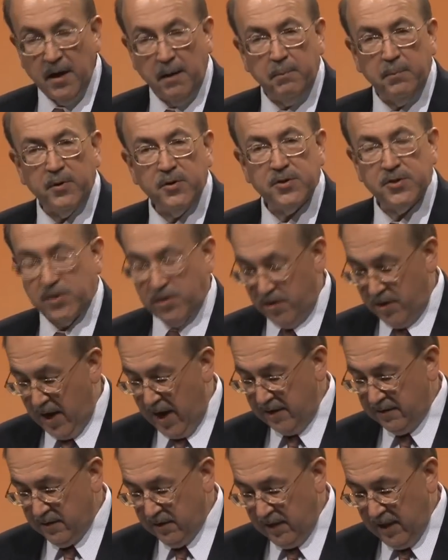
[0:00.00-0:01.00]
numbers are
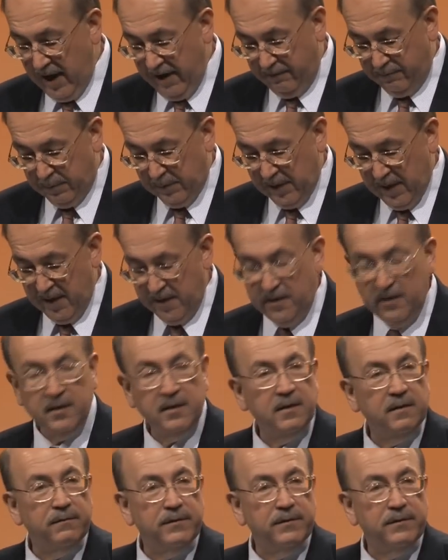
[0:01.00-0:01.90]
not the lifeblood